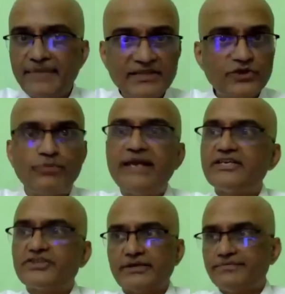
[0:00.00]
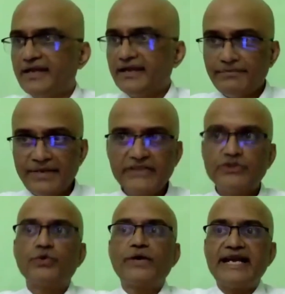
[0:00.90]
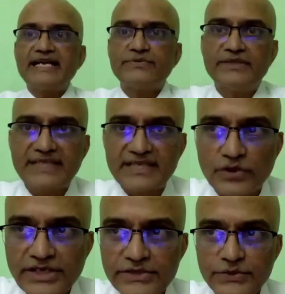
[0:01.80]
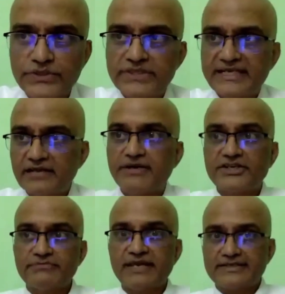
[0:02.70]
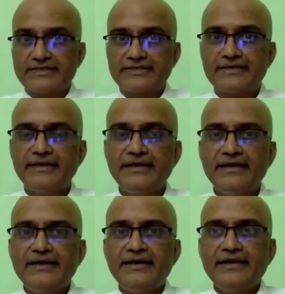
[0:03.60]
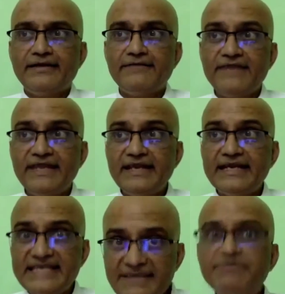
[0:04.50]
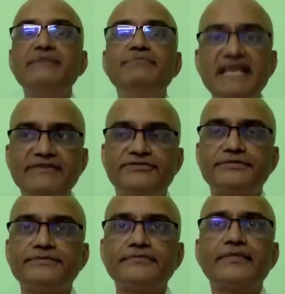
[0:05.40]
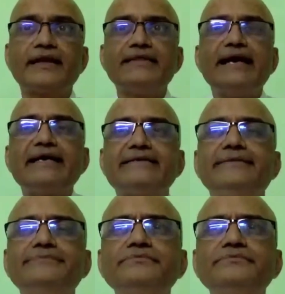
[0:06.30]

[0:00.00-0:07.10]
be it through mentorship, be it through connects with technology resources and government decision makers. We deeply believe that